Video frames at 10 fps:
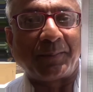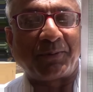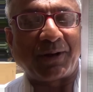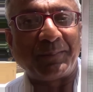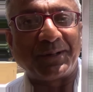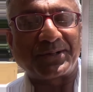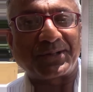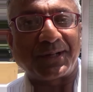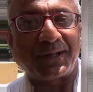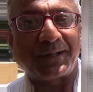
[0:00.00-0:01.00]
Prime
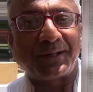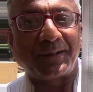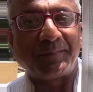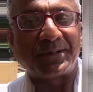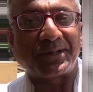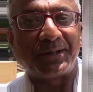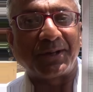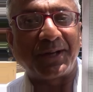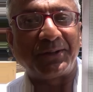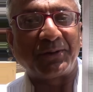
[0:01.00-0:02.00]
Minister Mr.
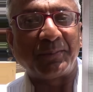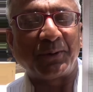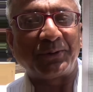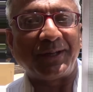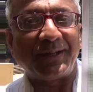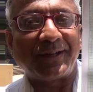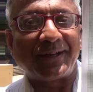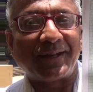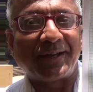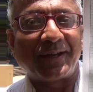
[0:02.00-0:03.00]
Narendra Modi
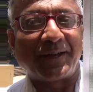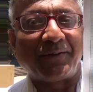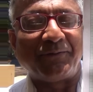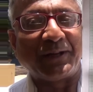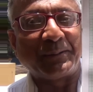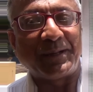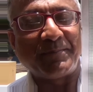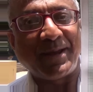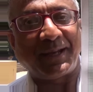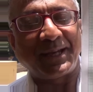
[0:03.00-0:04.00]
will be
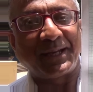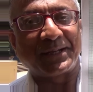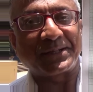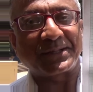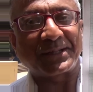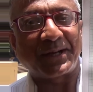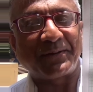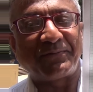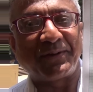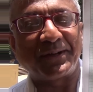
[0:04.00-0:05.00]
making his
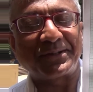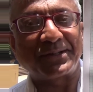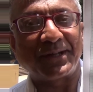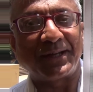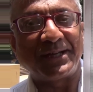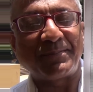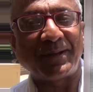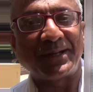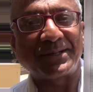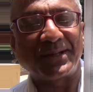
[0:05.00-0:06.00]
first
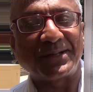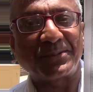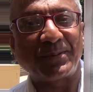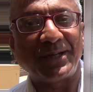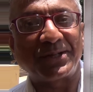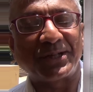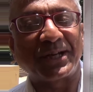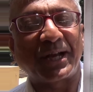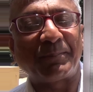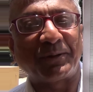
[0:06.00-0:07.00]
Independence Day speech in
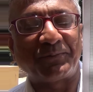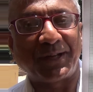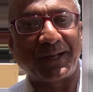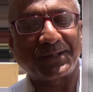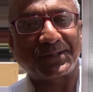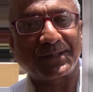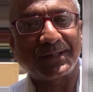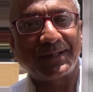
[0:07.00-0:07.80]
a couple of days.